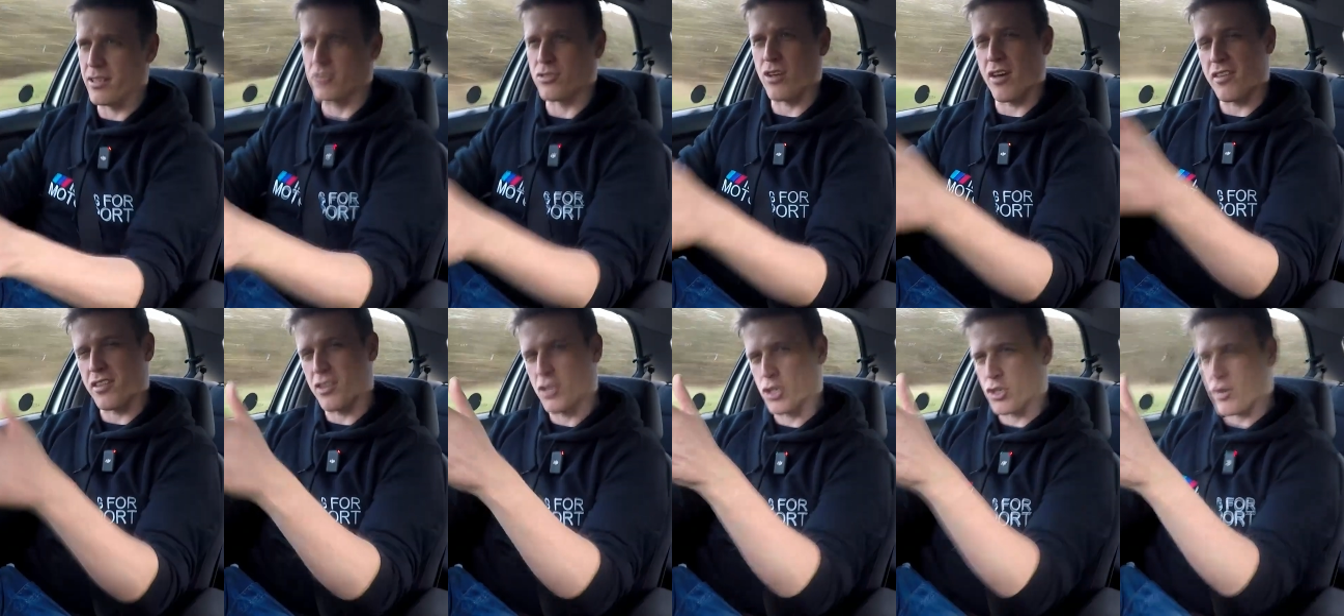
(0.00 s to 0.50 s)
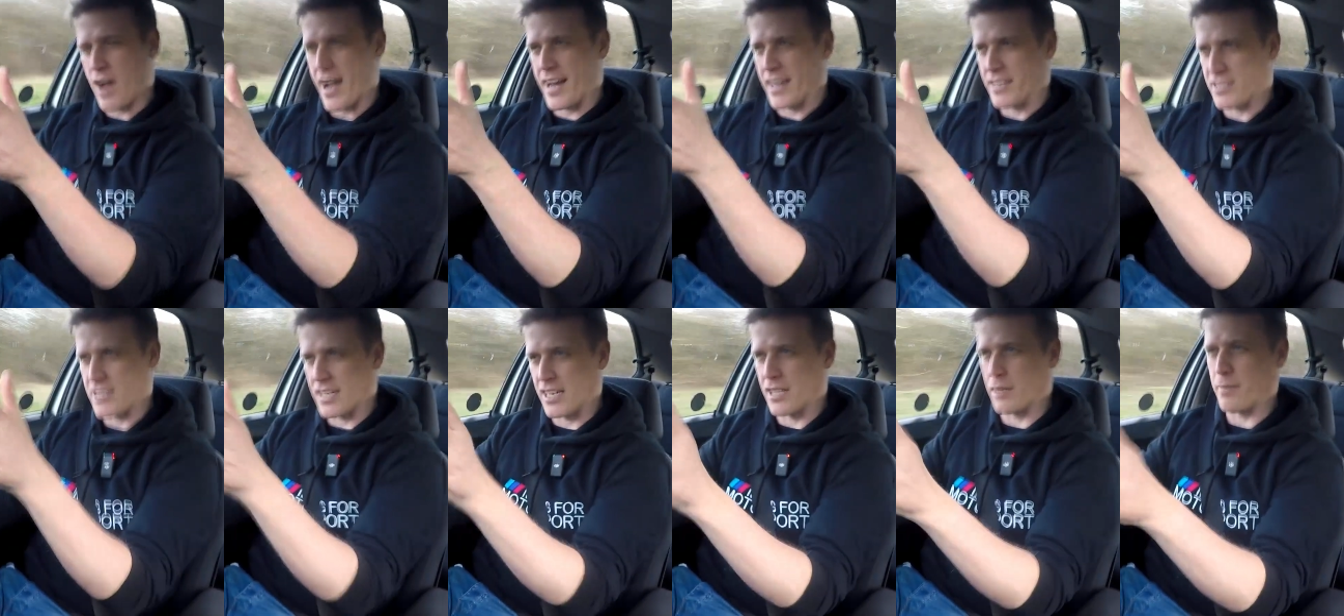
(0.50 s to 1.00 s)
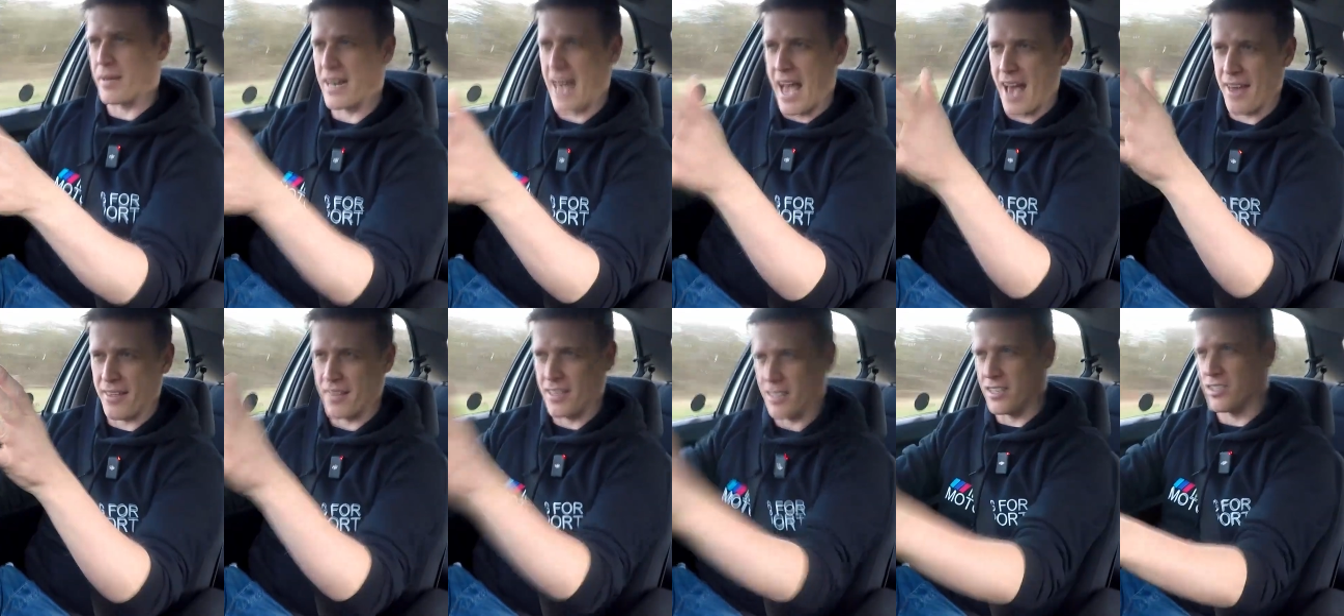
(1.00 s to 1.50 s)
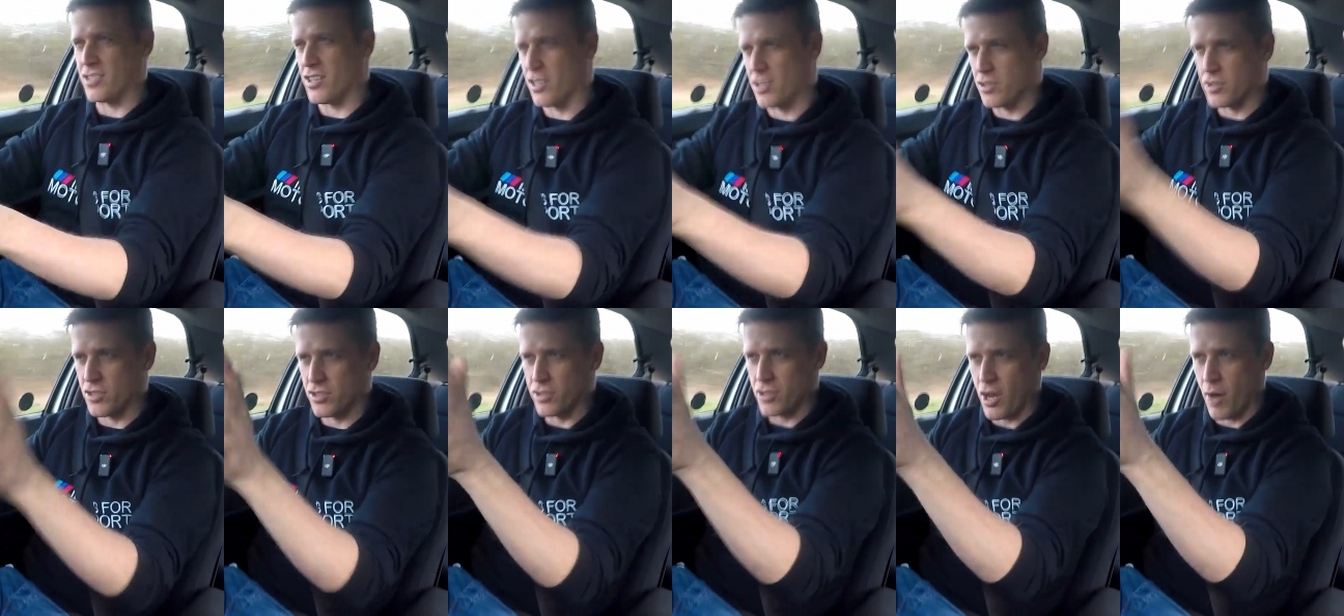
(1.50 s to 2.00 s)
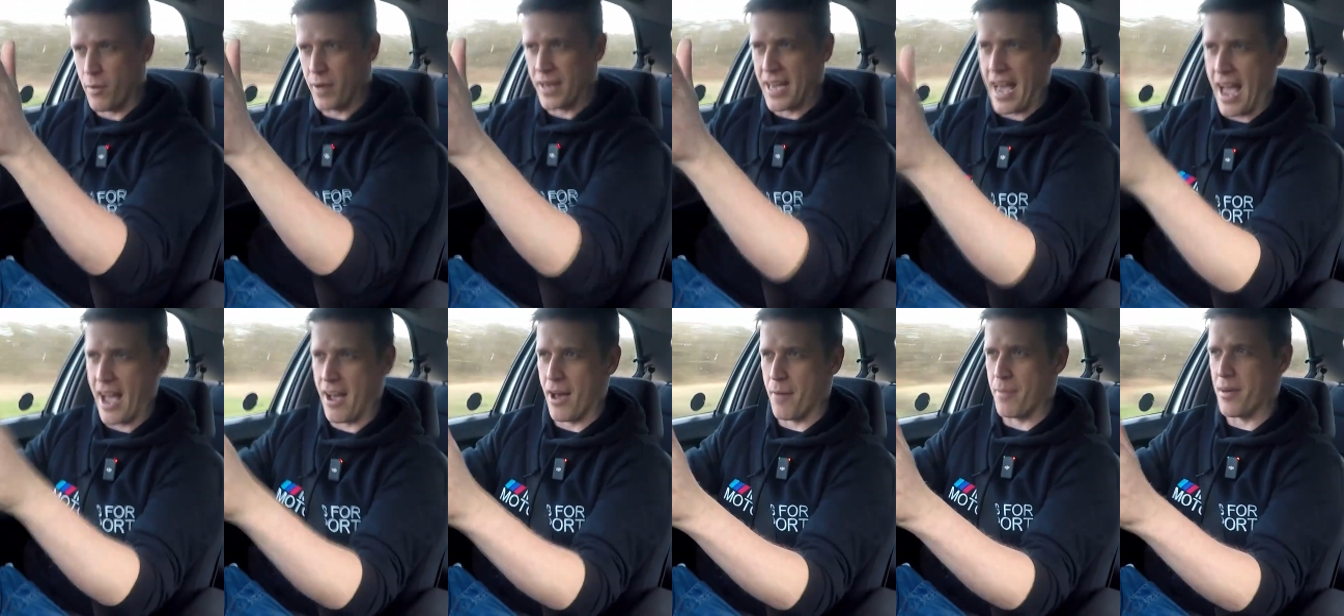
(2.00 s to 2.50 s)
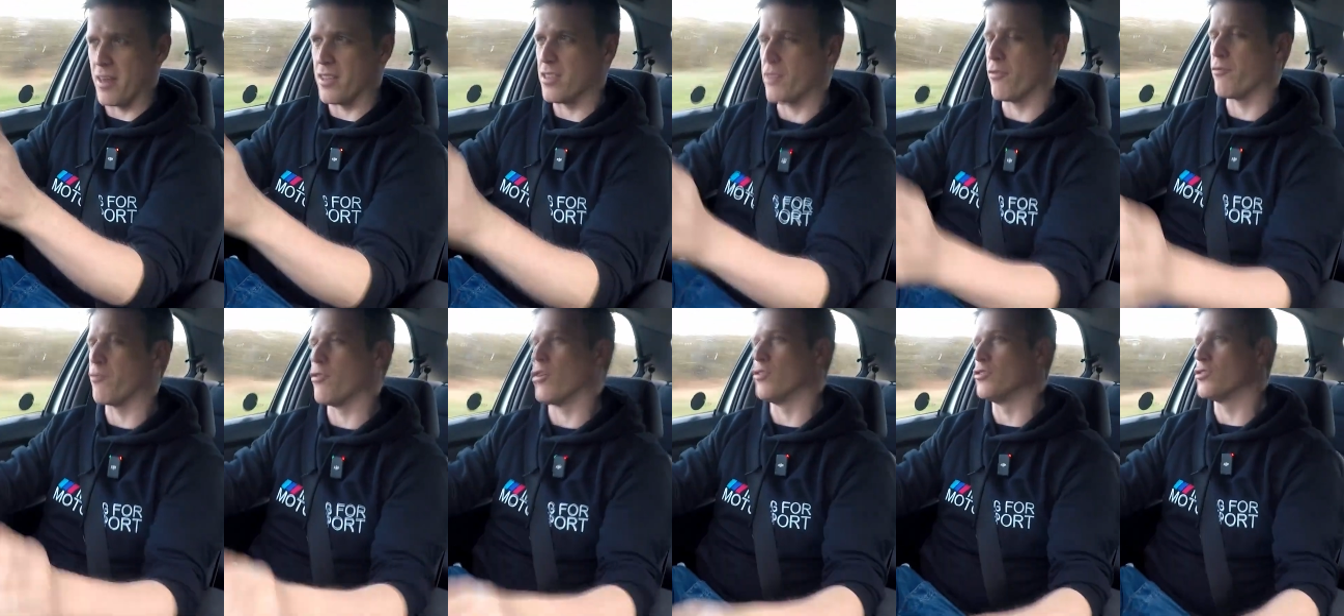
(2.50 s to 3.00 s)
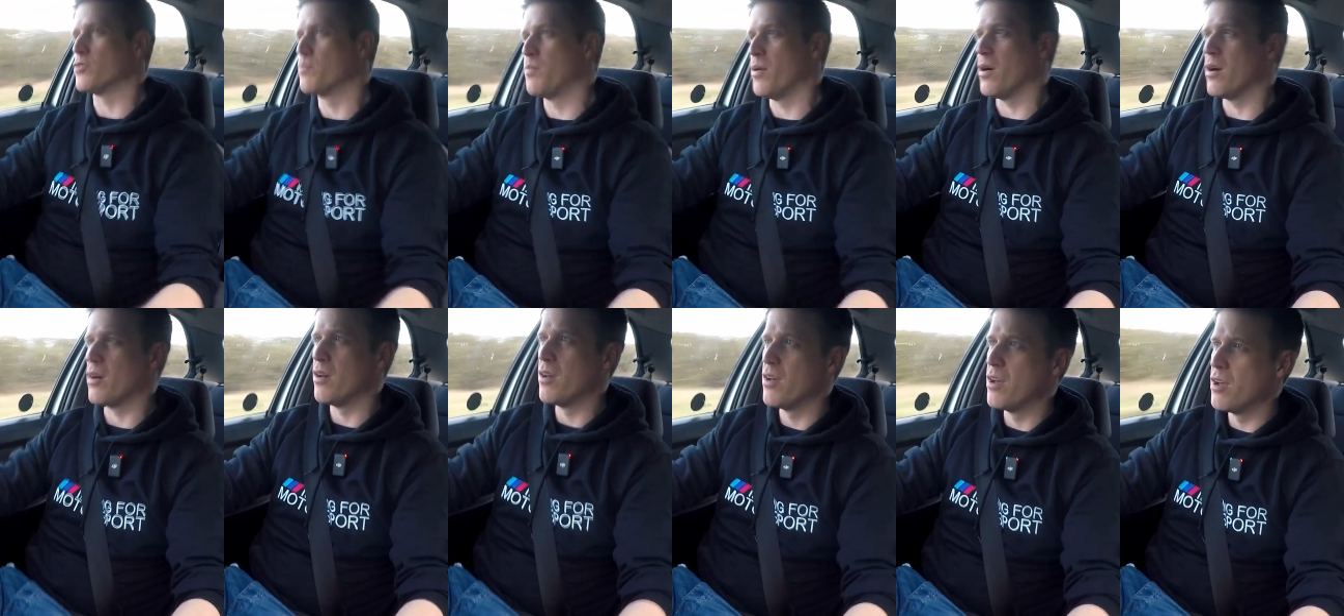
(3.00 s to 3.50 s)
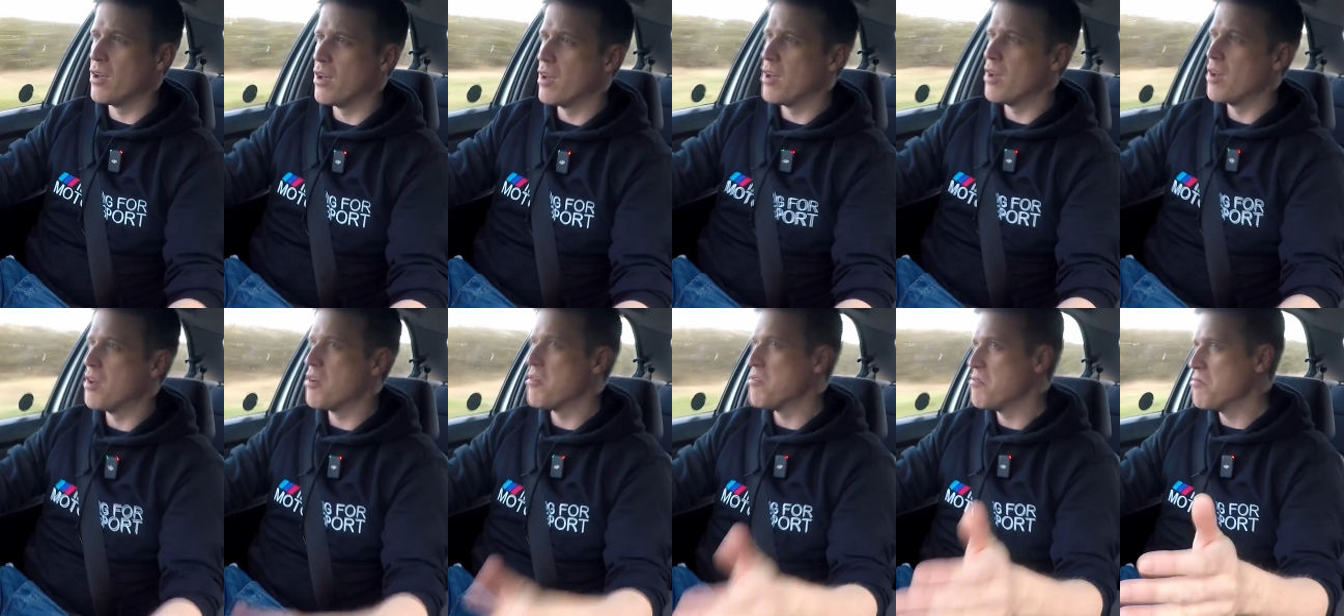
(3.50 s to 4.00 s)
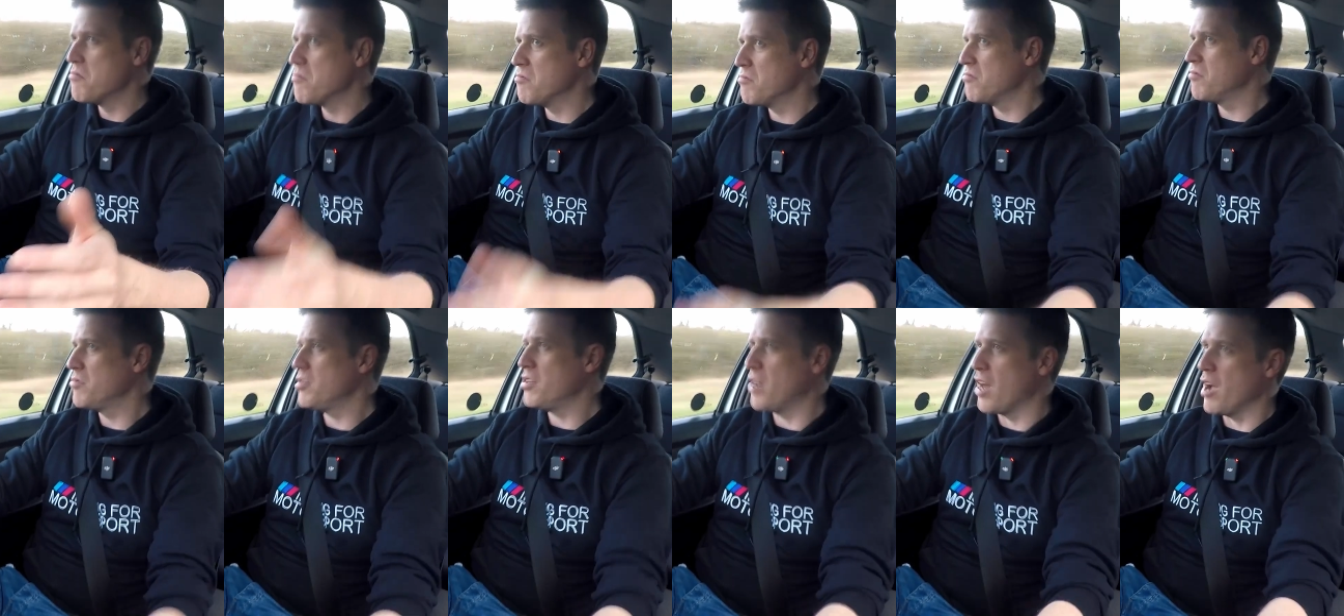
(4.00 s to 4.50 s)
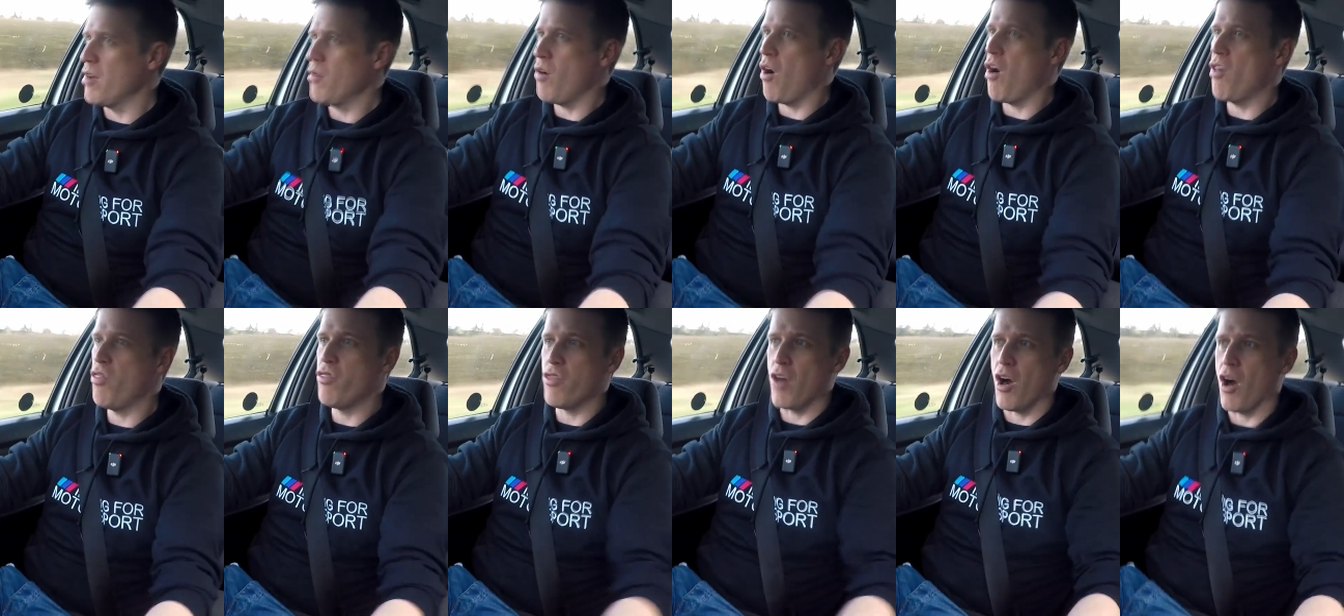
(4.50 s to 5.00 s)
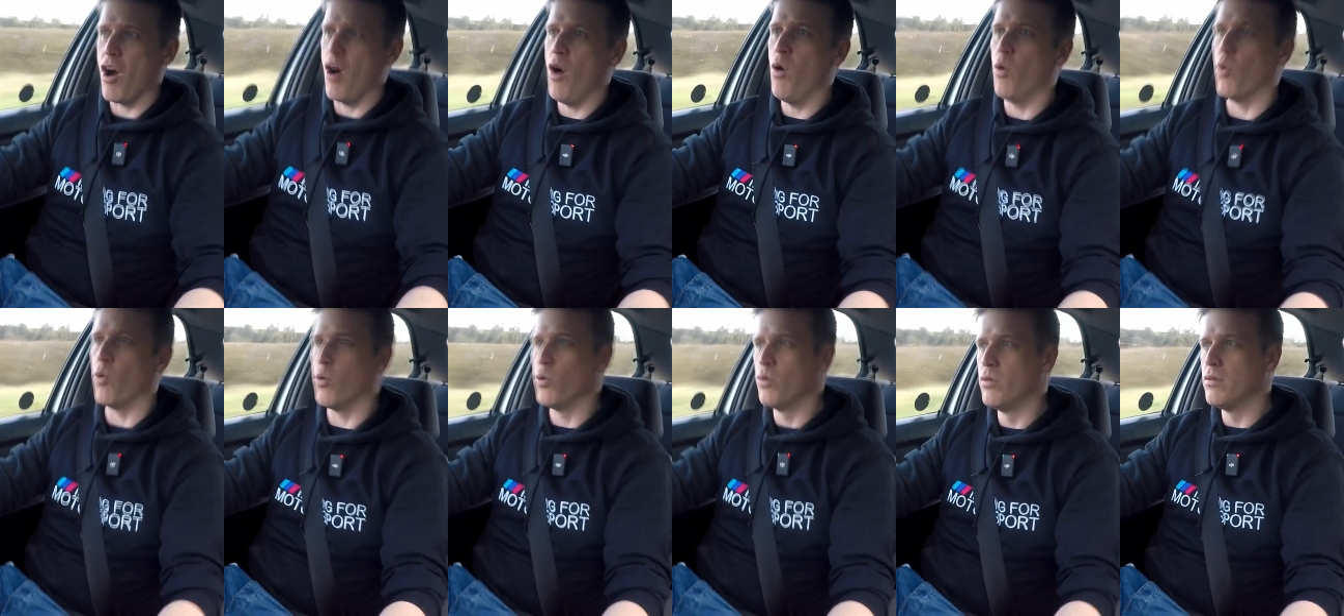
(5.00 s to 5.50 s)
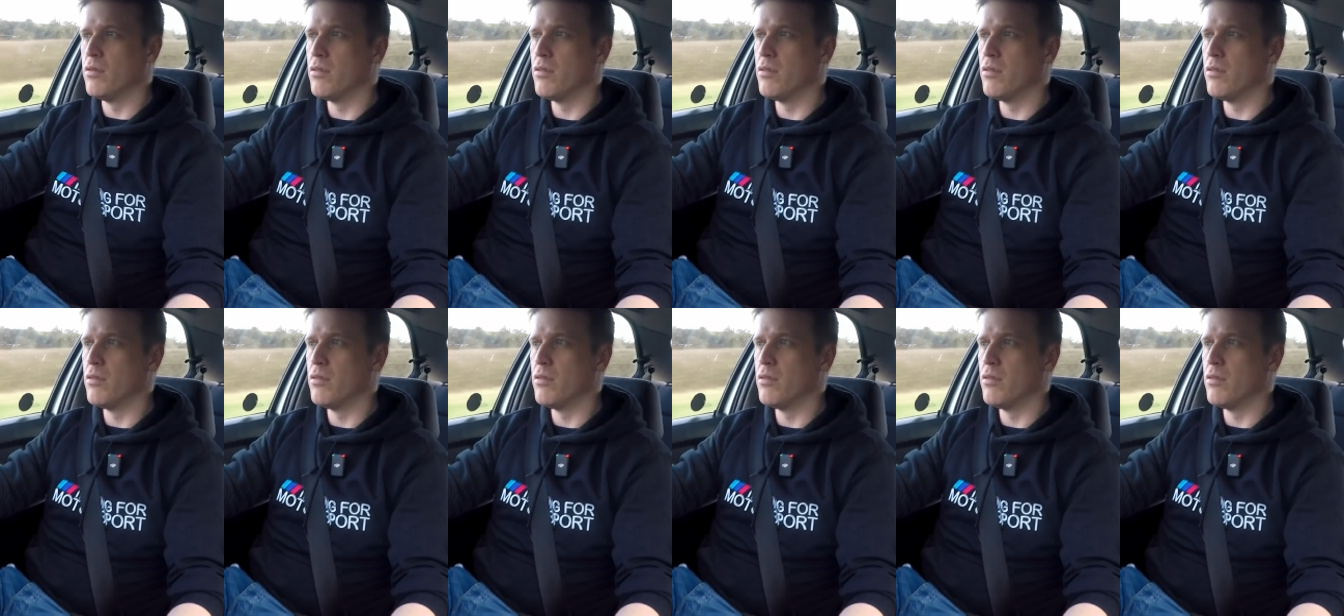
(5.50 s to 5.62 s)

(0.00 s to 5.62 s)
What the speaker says: So I think the tracking's a little bit out. I think it's towing out a bit at the front. But, on the whole,